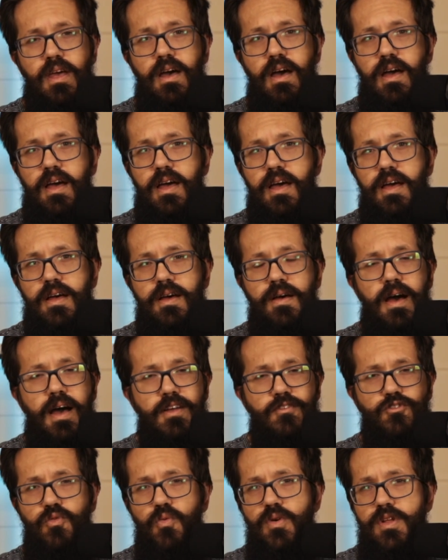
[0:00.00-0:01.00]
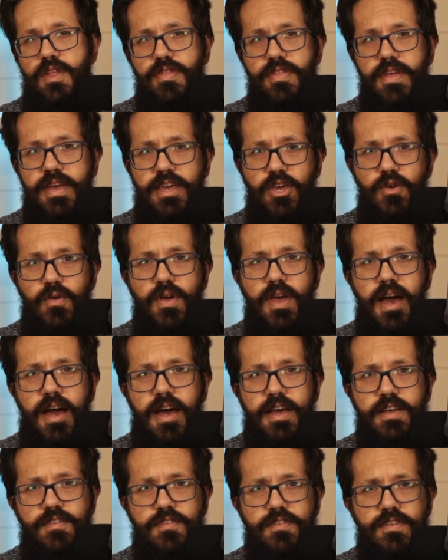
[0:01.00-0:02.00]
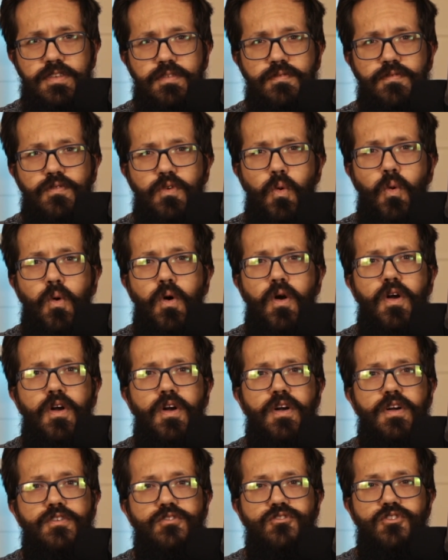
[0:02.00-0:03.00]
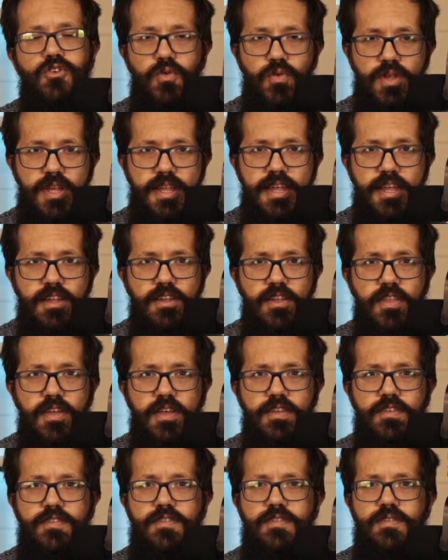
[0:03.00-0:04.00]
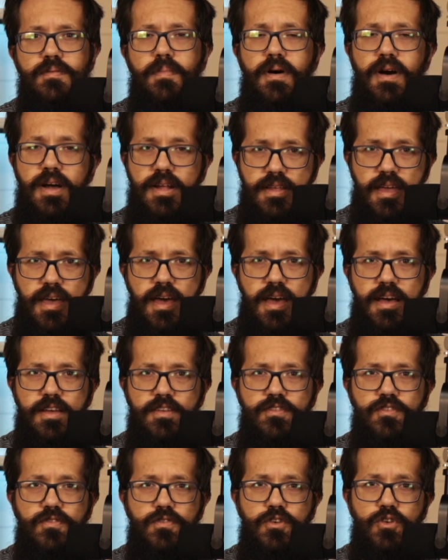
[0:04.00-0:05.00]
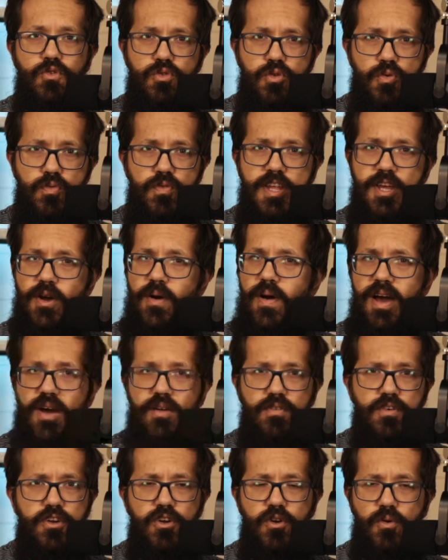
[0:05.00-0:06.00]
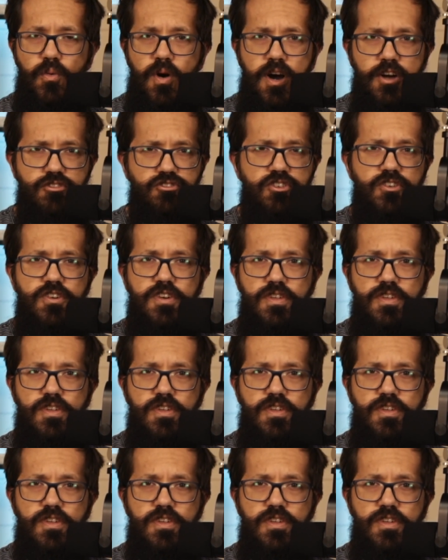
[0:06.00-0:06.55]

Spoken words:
I just want to thank you guys for tuning into this podcast, YouTube video, however you're watching or